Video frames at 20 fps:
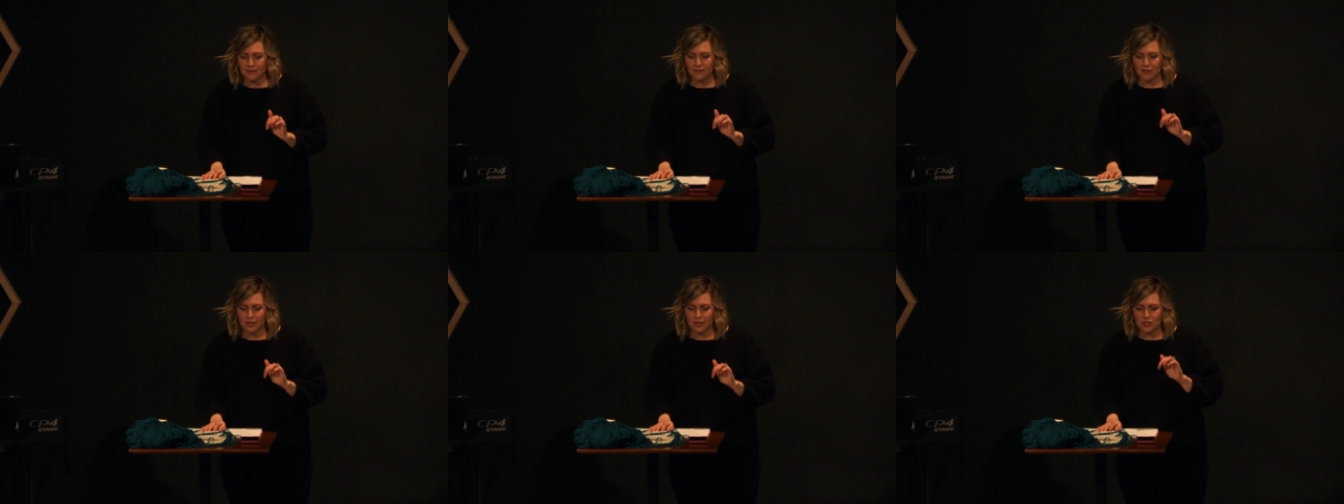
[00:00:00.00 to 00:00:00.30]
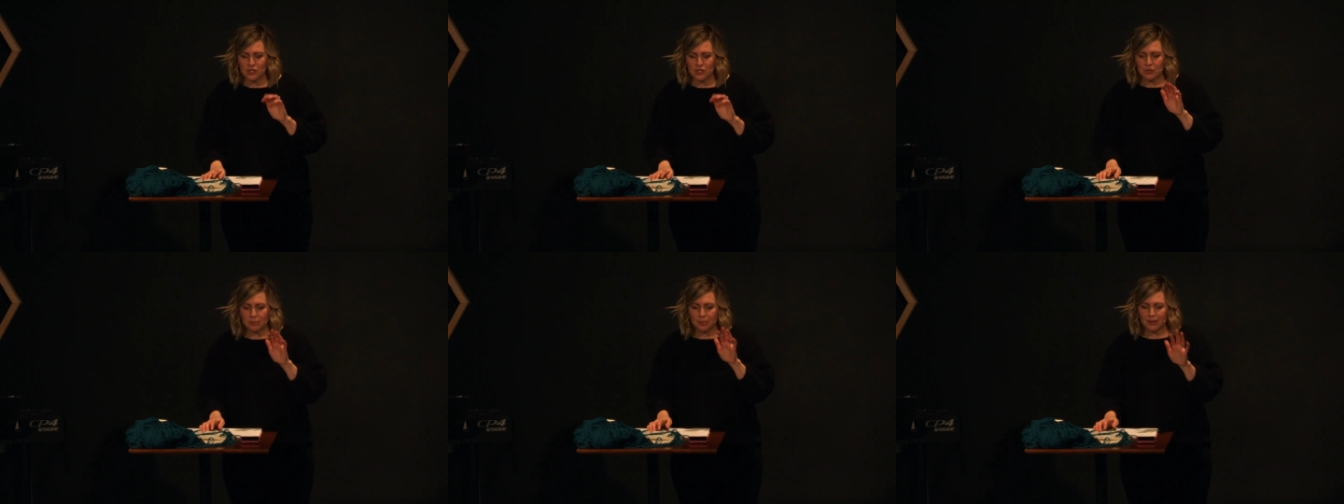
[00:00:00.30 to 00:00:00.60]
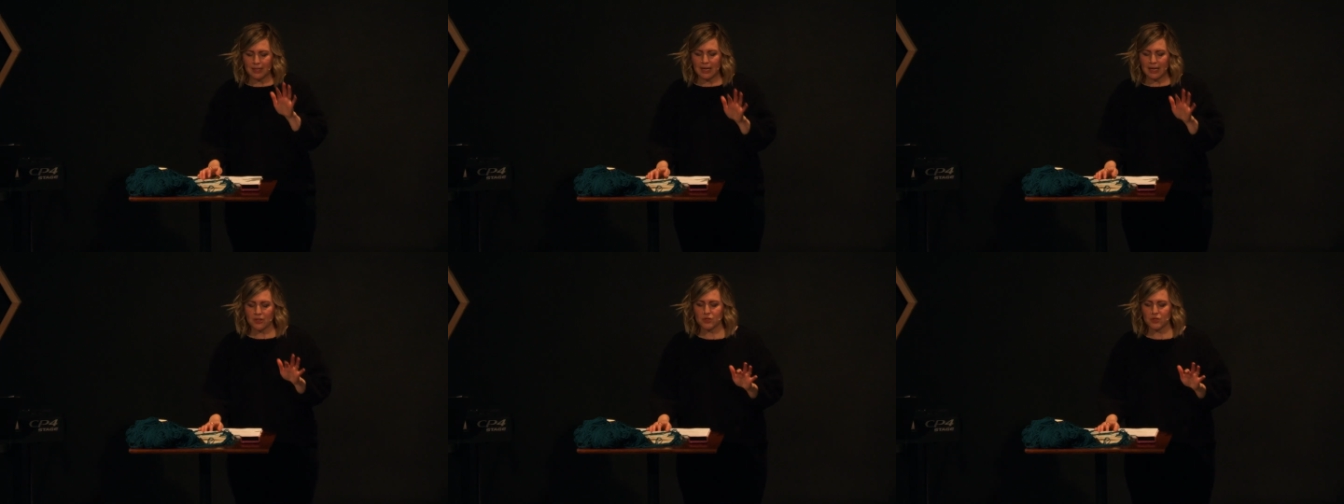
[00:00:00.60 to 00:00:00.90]
for a
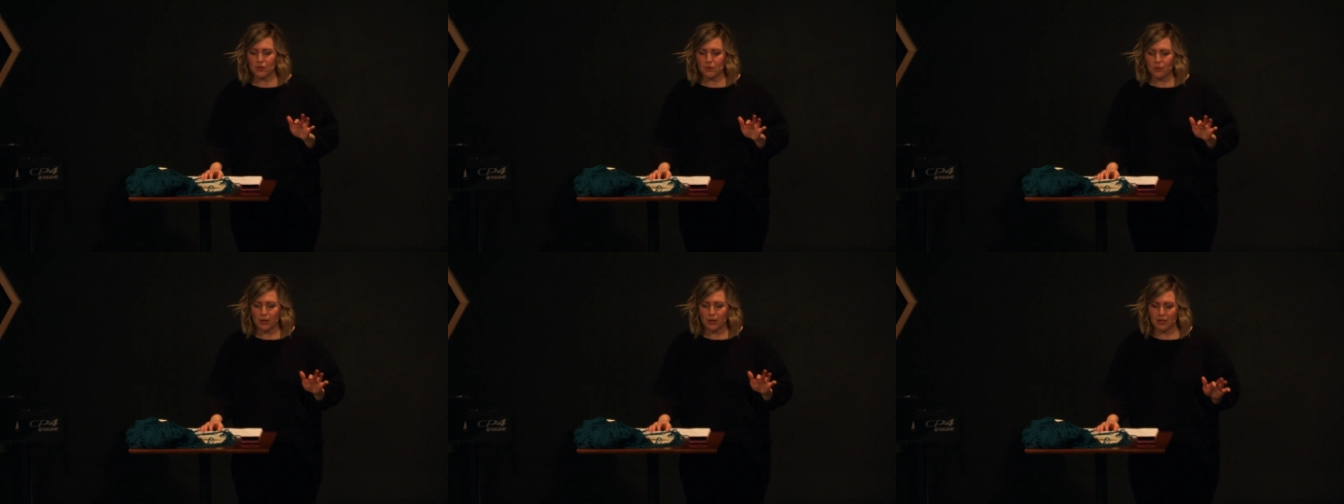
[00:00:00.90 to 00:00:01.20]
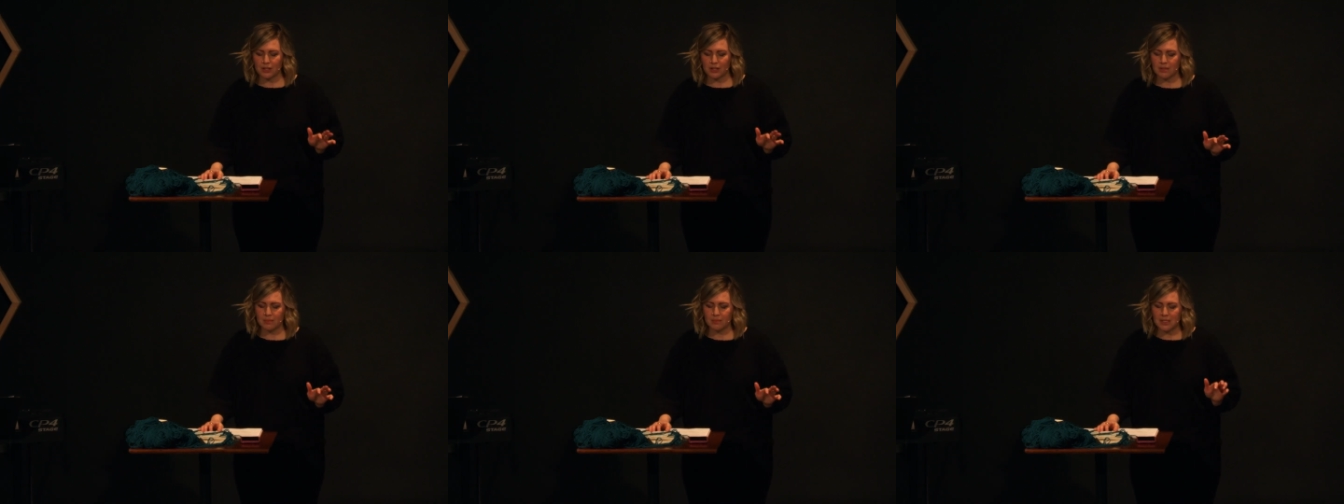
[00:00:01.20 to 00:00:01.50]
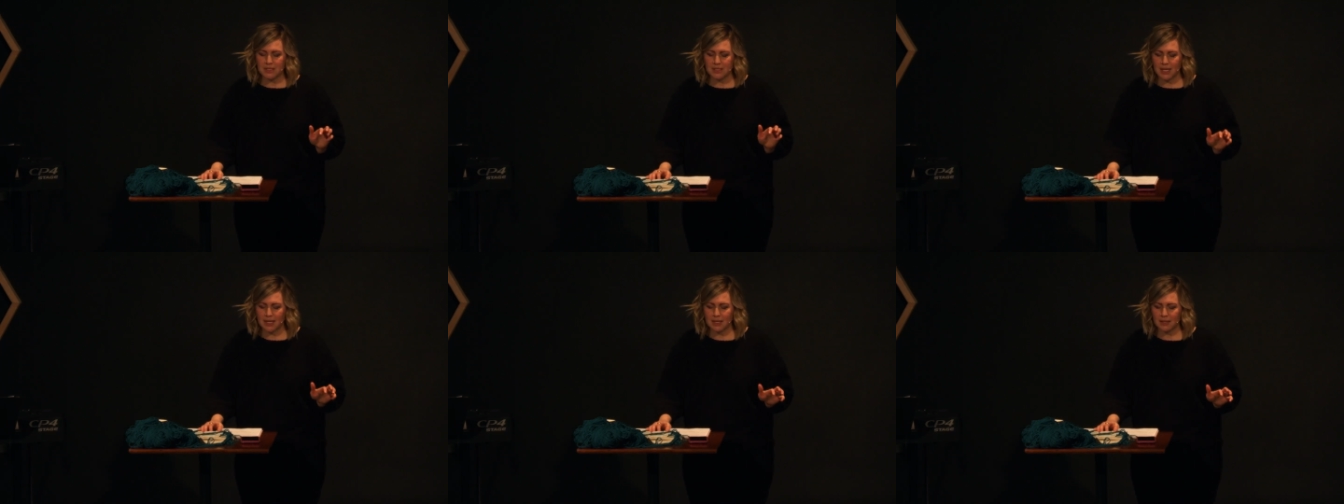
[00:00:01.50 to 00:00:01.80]
supernatural work to be
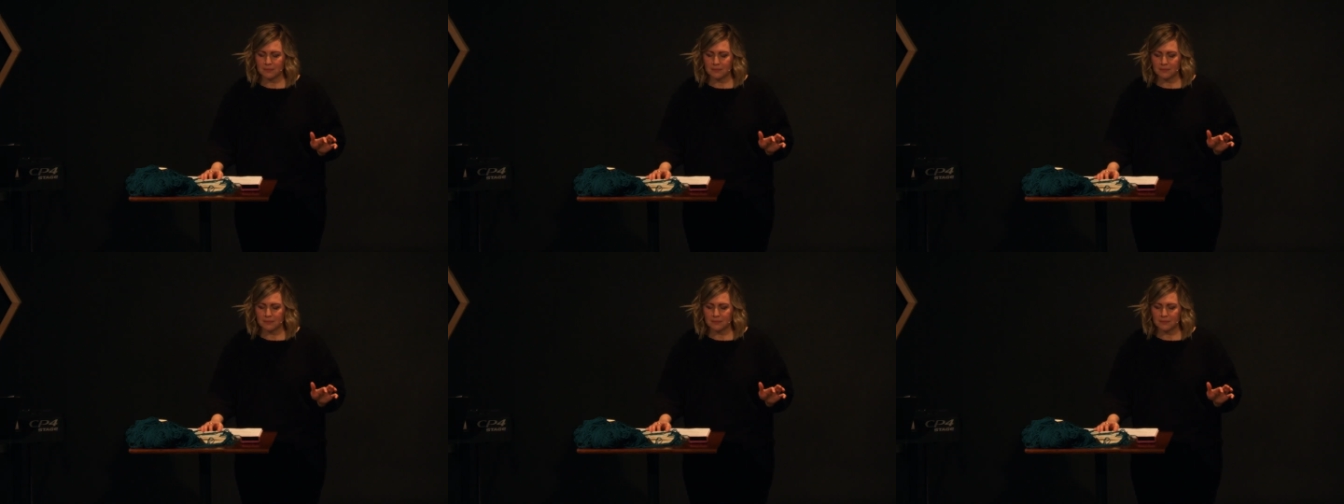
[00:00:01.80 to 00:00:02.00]
done